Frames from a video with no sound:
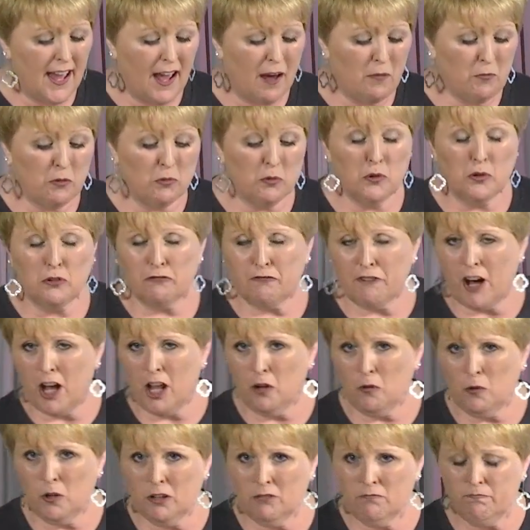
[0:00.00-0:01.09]
I'm a rule
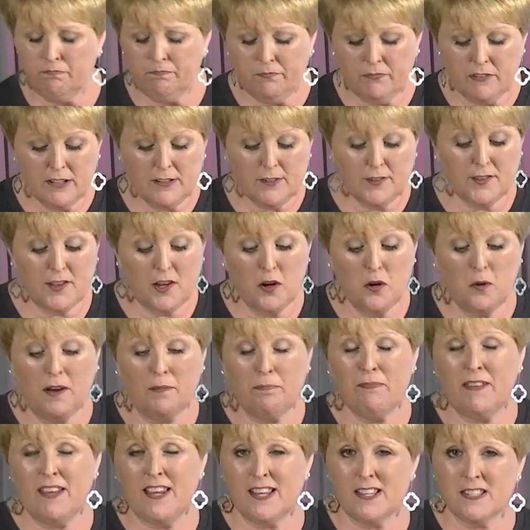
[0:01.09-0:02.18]
follower, so I'm
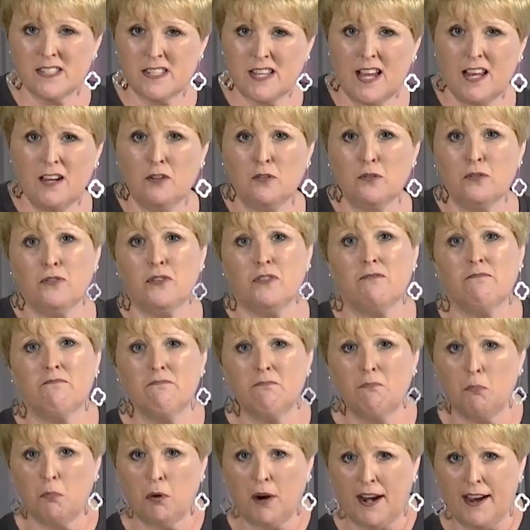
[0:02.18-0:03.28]
thinking sandals
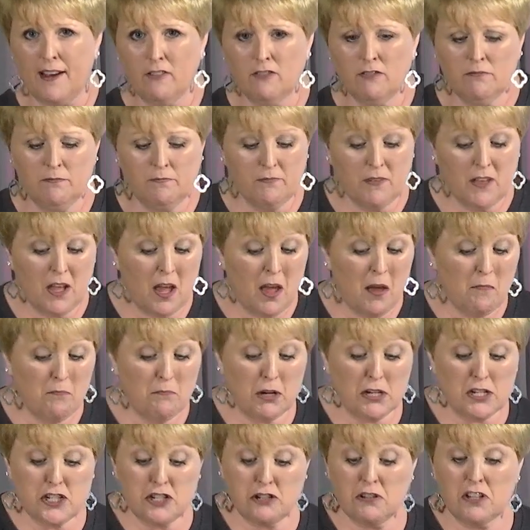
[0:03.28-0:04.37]
brown,
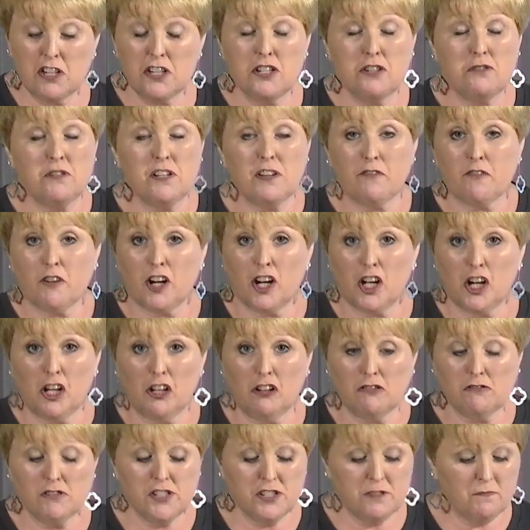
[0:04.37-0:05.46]
but you can do different
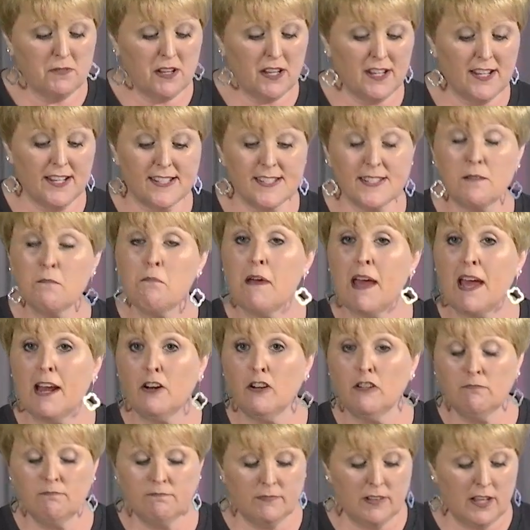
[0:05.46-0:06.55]
colors. It doesn't
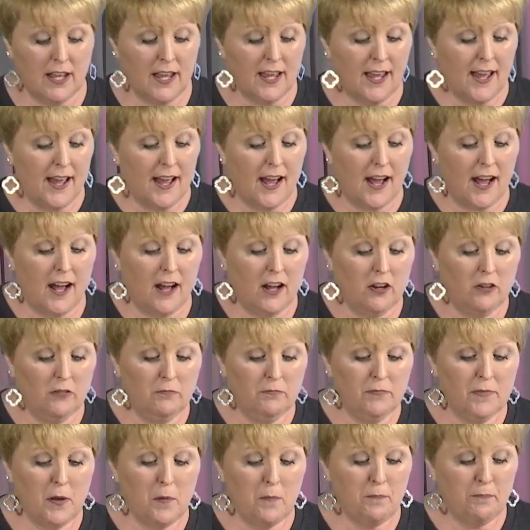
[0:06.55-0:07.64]
matter.
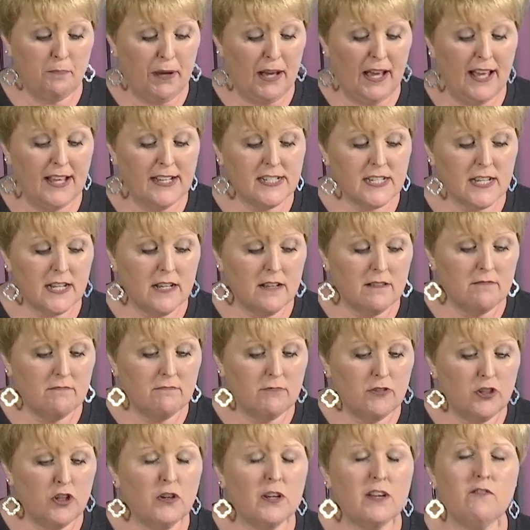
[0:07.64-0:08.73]
But
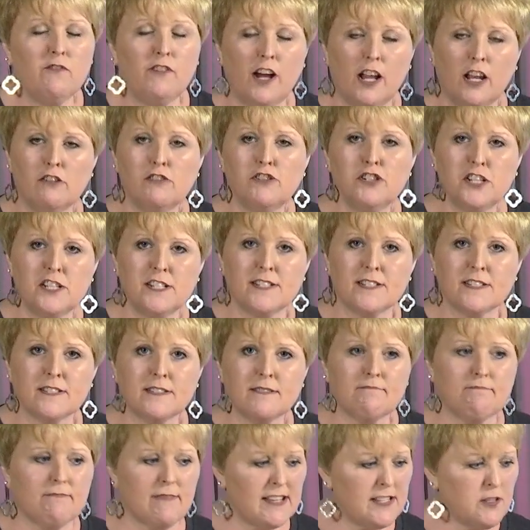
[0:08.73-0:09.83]
you can follow Jesus.
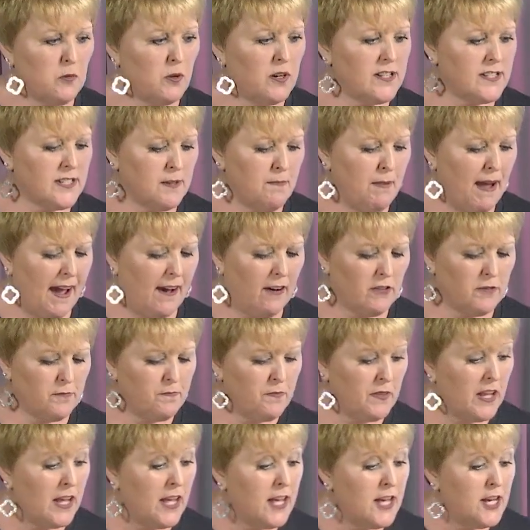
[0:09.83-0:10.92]
That's what it's about.
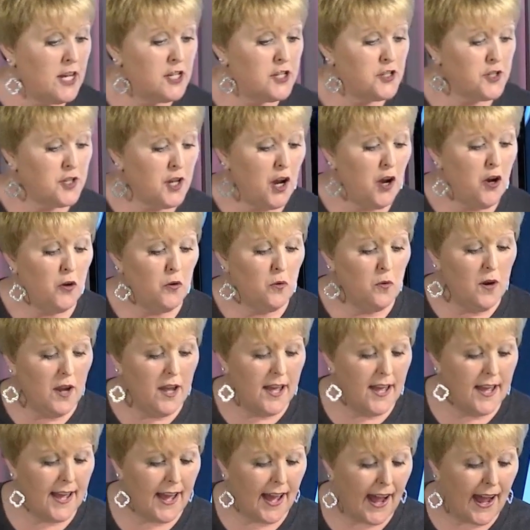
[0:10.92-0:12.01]
So
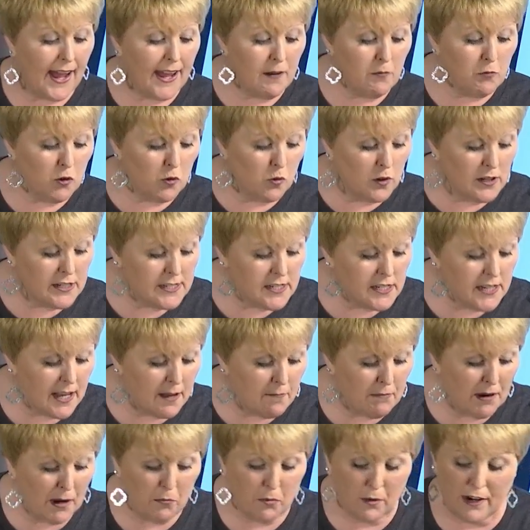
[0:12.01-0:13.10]
I am going to
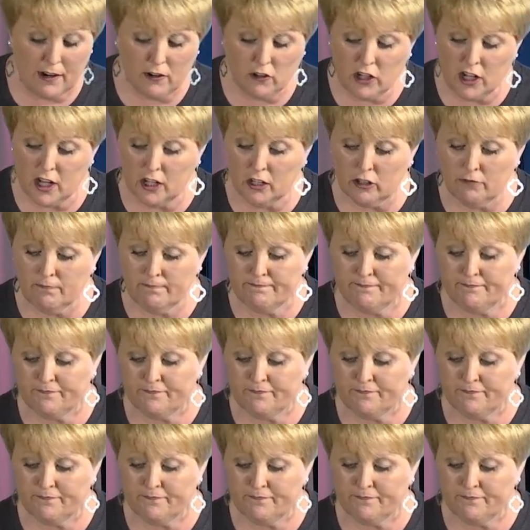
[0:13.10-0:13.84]
get my brown color